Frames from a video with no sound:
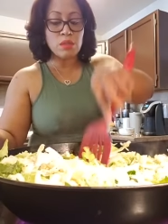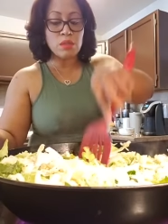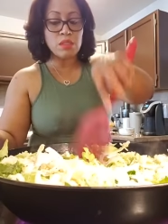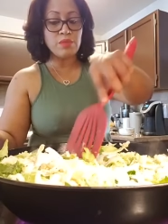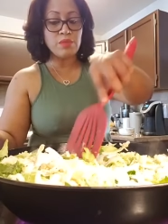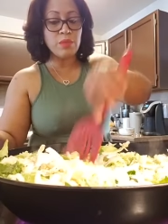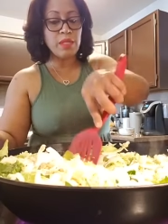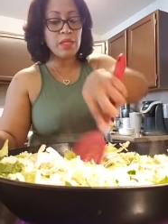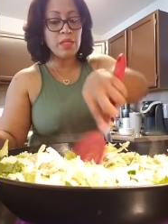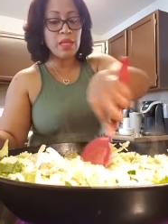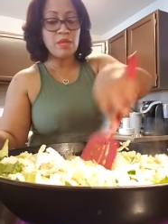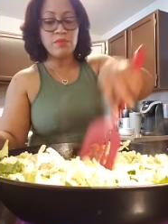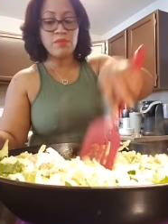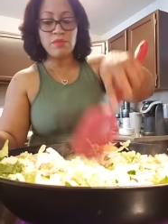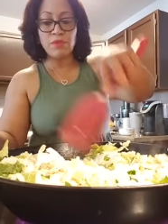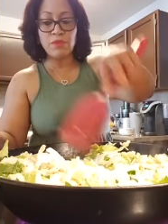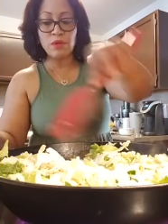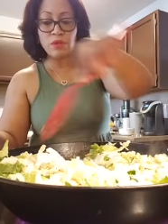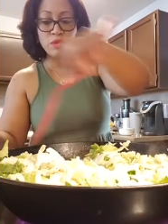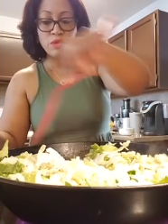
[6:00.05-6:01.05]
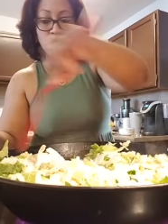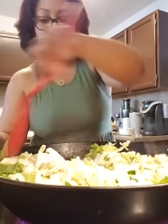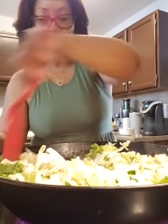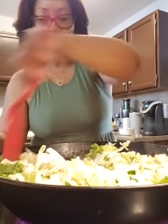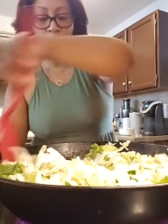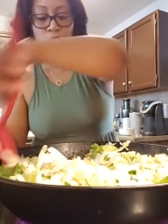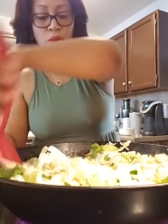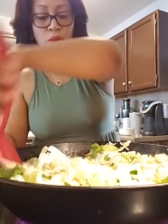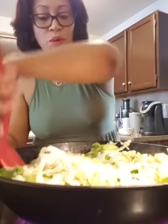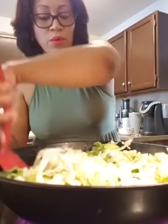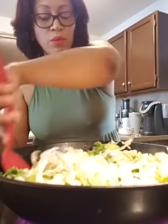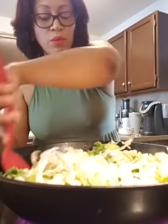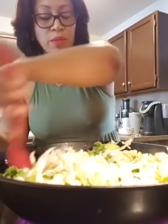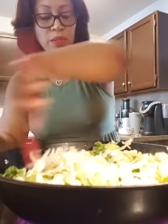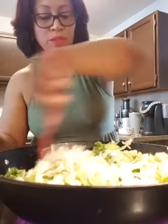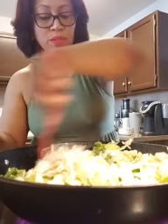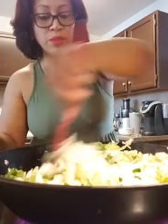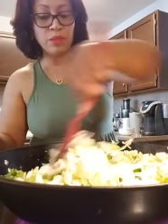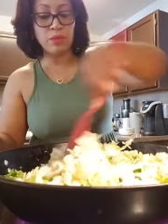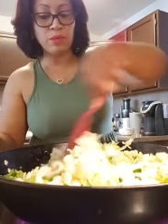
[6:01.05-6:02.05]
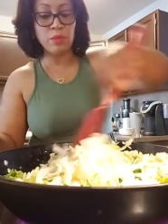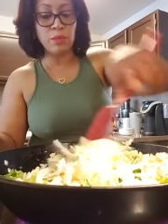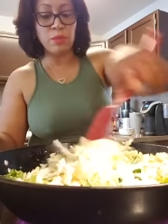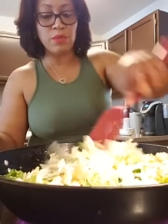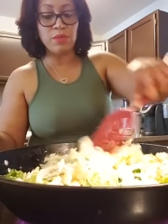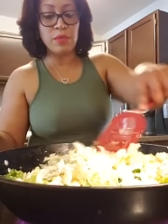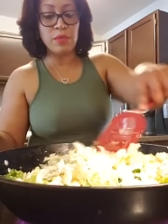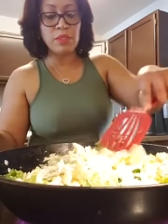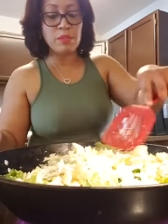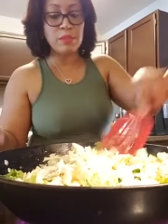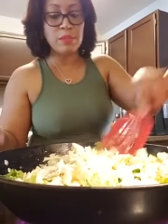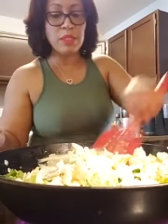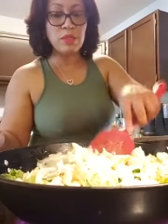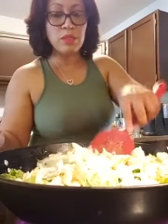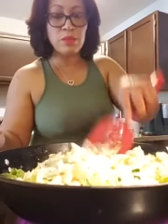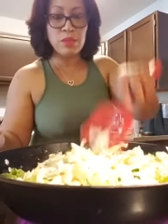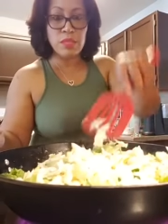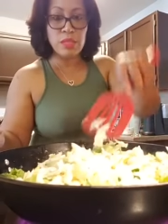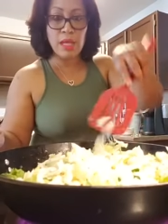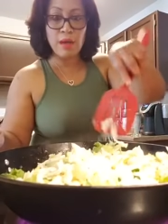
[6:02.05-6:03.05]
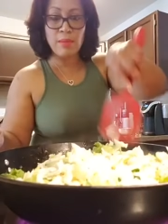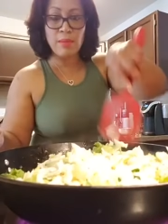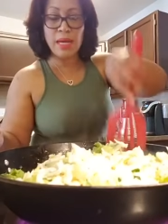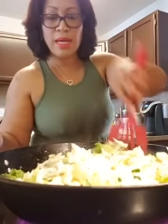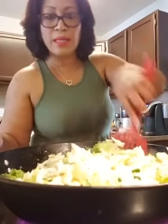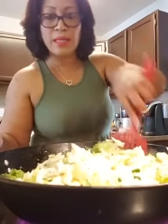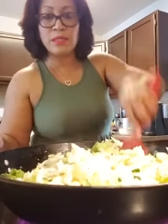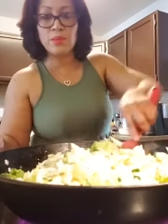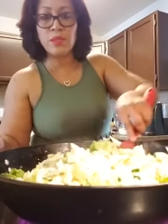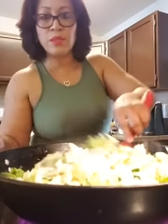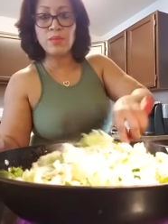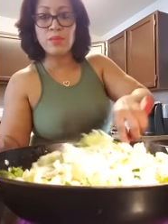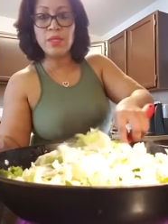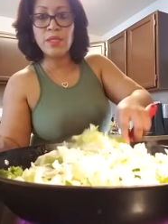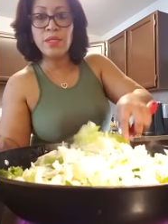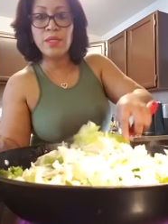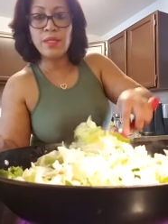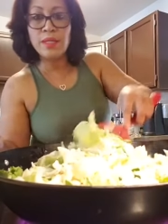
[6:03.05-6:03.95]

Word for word: Because if we didn't have the virtual world, what would we do? We would really be losing our minds, wouldn't we?